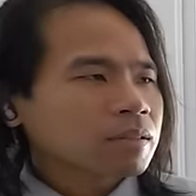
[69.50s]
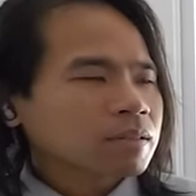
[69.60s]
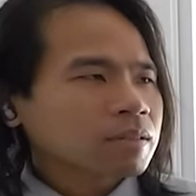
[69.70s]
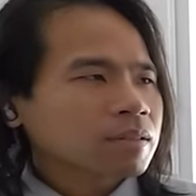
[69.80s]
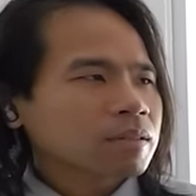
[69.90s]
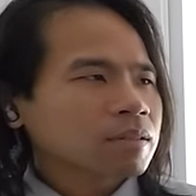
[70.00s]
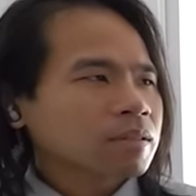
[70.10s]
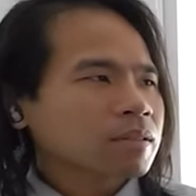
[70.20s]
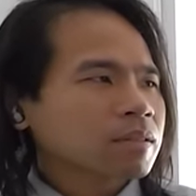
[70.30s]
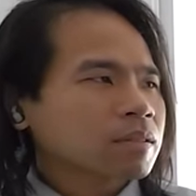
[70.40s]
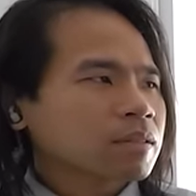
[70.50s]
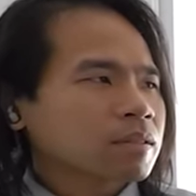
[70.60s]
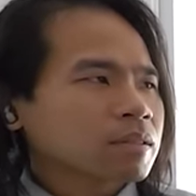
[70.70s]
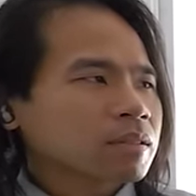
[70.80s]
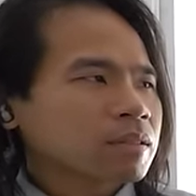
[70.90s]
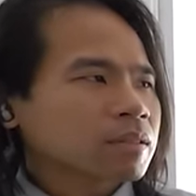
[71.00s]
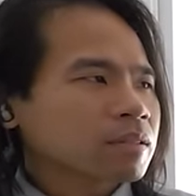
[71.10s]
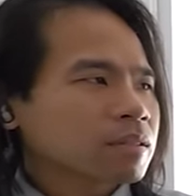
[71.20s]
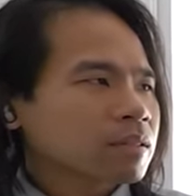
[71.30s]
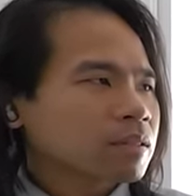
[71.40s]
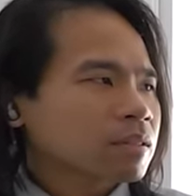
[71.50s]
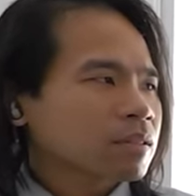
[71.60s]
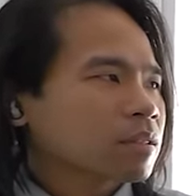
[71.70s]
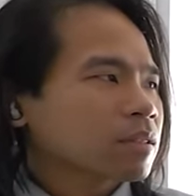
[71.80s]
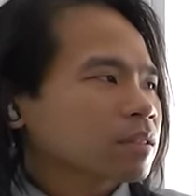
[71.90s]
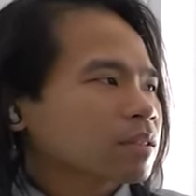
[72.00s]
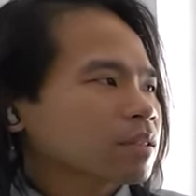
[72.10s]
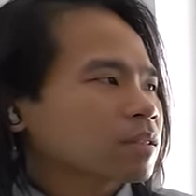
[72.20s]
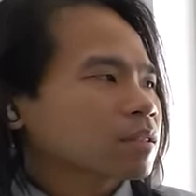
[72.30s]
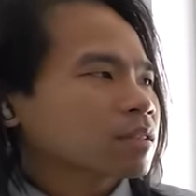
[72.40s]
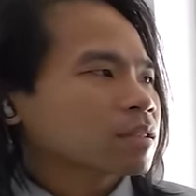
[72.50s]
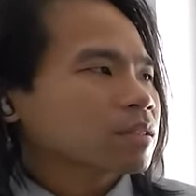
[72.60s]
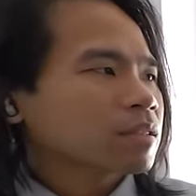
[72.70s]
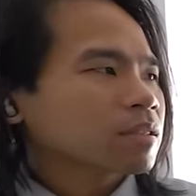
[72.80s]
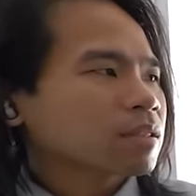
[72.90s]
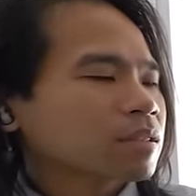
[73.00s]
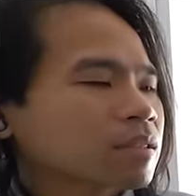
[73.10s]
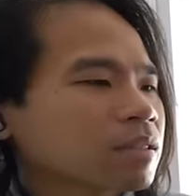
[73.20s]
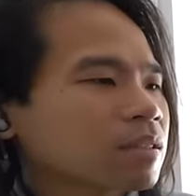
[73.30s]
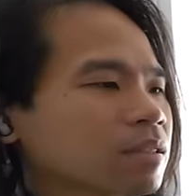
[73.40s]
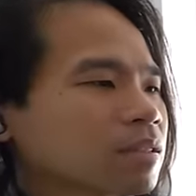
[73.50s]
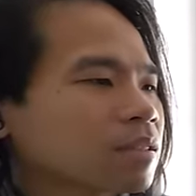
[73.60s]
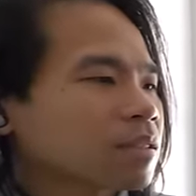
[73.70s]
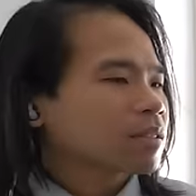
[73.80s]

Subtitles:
(not speaking)